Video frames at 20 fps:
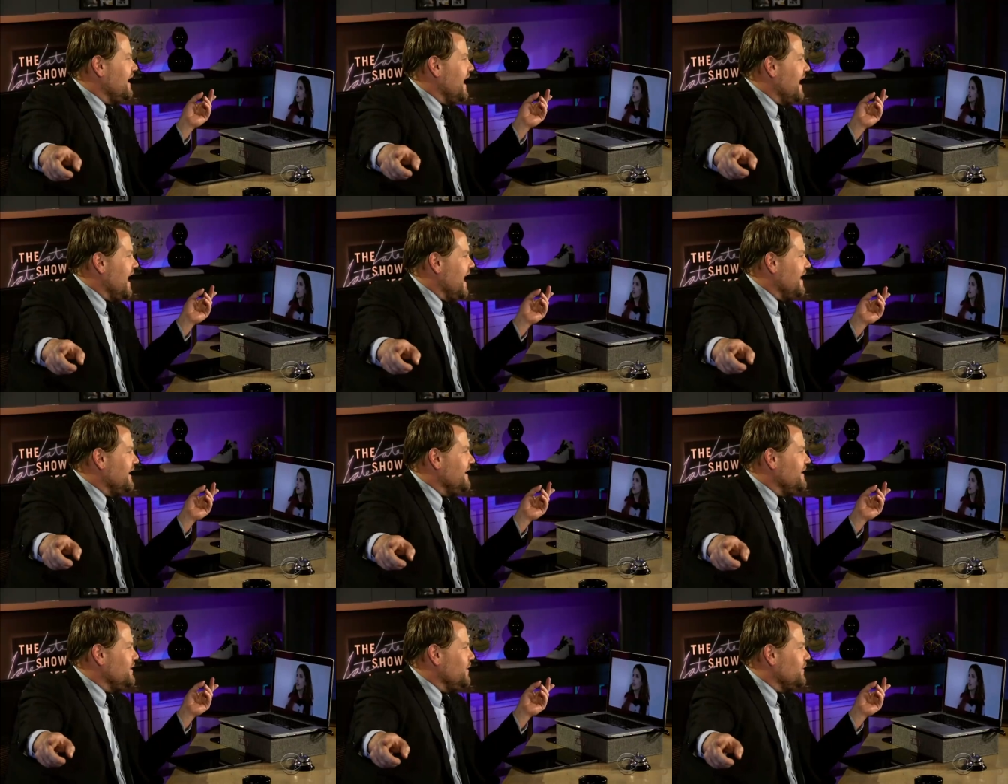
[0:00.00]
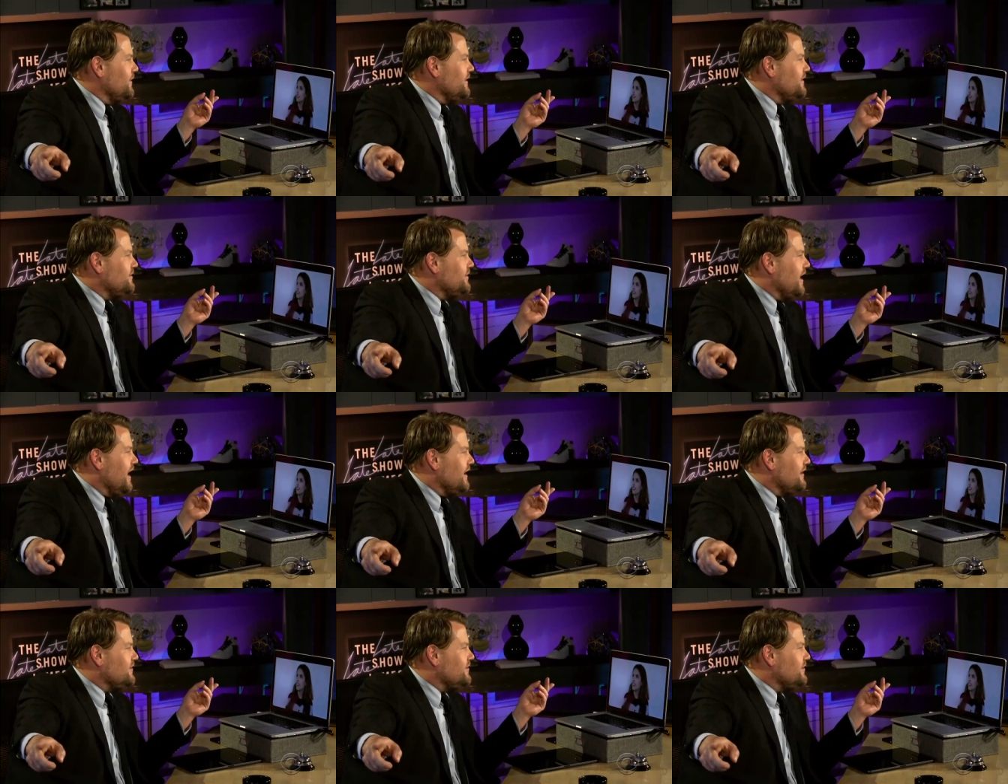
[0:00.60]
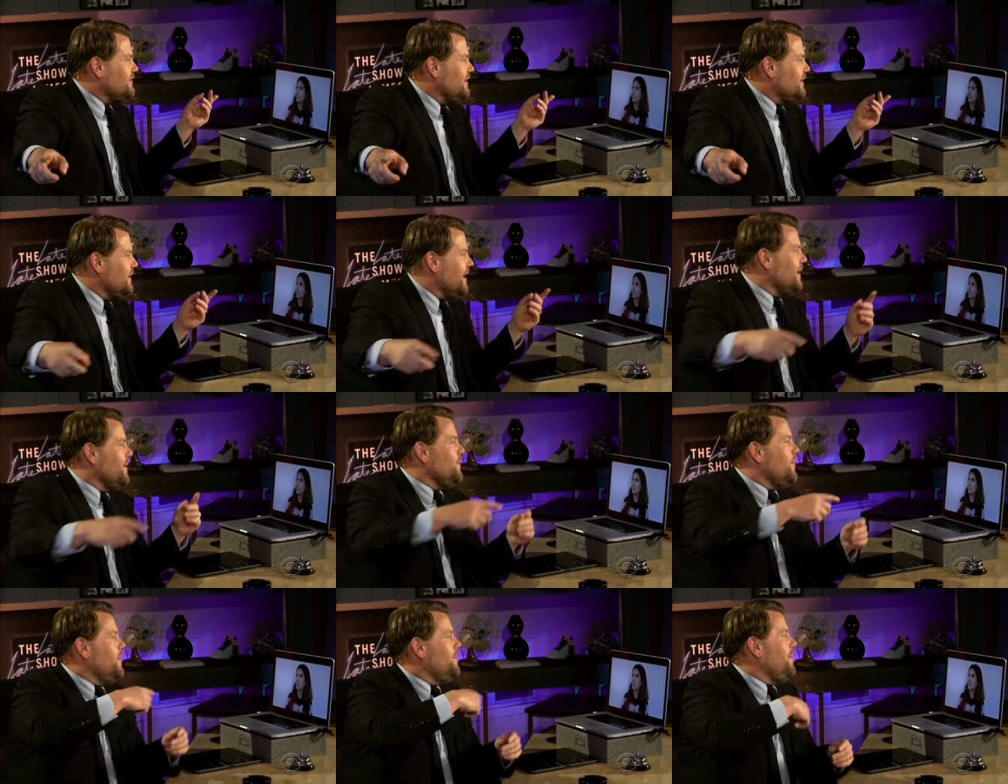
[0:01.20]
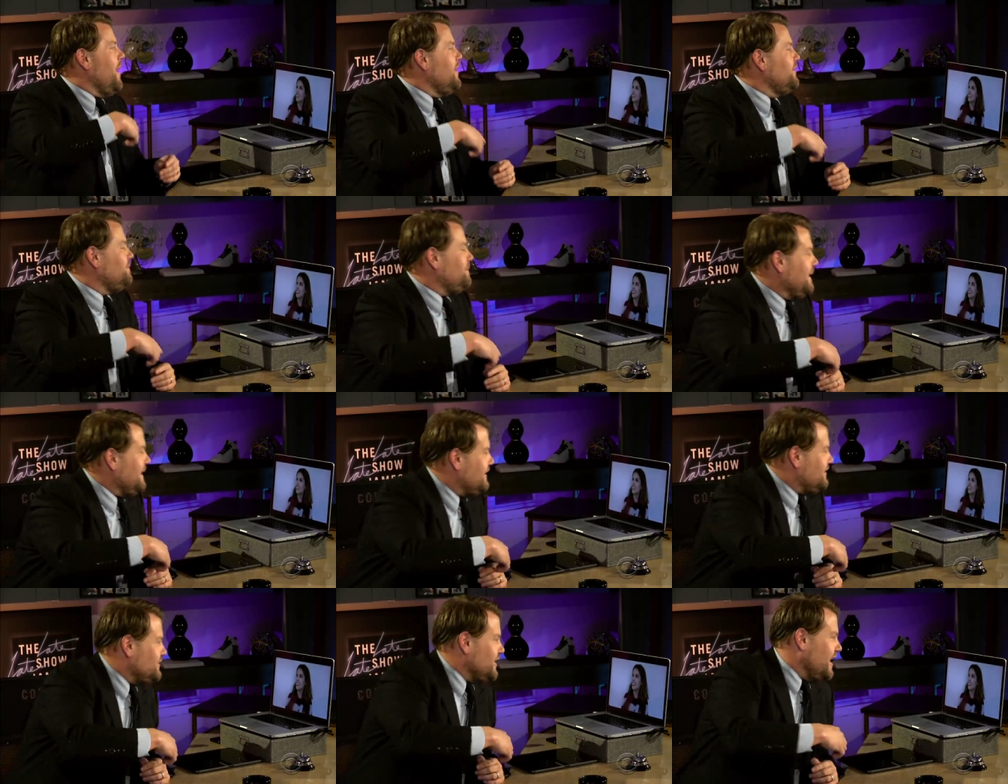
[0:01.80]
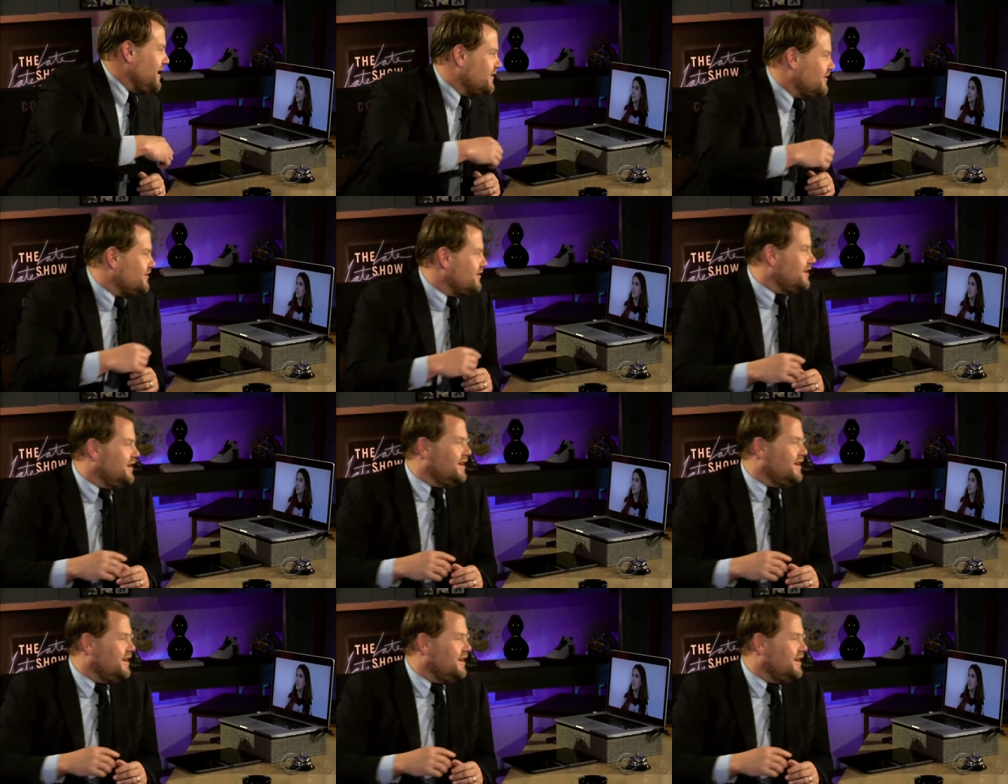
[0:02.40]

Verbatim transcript: Anna, you're the judge. We'll both be the judge.